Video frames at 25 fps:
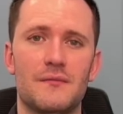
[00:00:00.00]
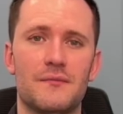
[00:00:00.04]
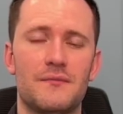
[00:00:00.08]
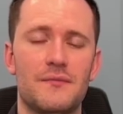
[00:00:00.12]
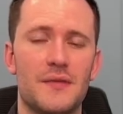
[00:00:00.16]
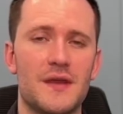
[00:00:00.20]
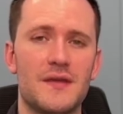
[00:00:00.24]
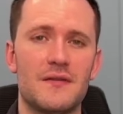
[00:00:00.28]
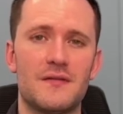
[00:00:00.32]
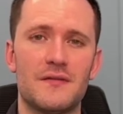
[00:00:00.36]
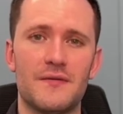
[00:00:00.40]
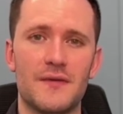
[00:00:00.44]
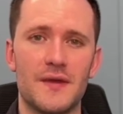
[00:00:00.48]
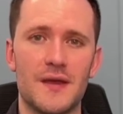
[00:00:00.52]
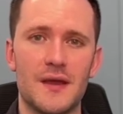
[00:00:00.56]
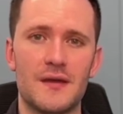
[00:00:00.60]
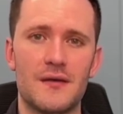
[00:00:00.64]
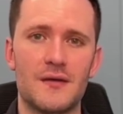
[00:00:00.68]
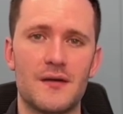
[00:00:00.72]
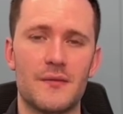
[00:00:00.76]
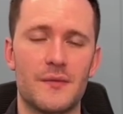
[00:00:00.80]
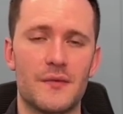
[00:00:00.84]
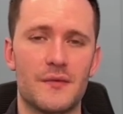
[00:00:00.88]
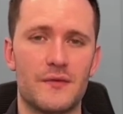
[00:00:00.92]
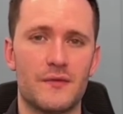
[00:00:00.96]
piece of
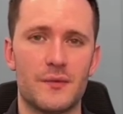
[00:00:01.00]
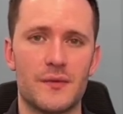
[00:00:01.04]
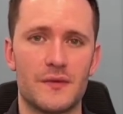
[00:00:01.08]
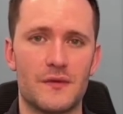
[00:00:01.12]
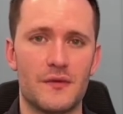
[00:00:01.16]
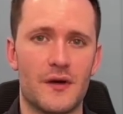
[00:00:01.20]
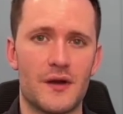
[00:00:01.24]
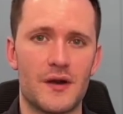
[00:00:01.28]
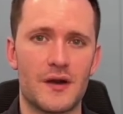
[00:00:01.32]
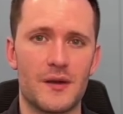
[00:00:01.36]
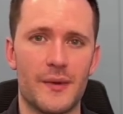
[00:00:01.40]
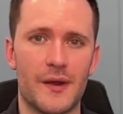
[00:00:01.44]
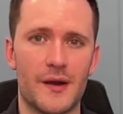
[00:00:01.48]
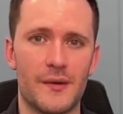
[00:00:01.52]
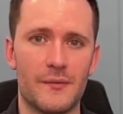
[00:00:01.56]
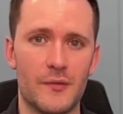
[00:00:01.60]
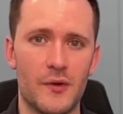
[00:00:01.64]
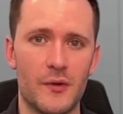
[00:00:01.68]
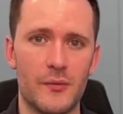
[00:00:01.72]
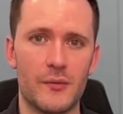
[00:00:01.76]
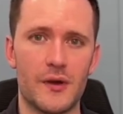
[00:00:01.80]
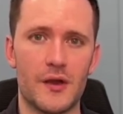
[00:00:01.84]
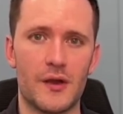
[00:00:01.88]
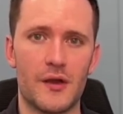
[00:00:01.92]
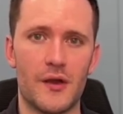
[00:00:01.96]
income, as we talked about a
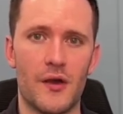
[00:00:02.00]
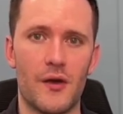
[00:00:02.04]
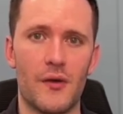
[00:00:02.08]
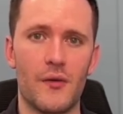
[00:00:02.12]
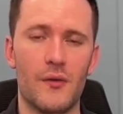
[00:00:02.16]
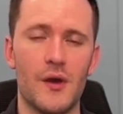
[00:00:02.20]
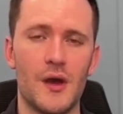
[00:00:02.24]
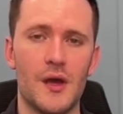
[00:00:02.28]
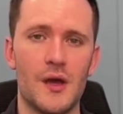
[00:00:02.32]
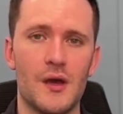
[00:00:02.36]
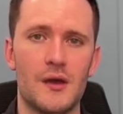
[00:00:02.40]
moment ago,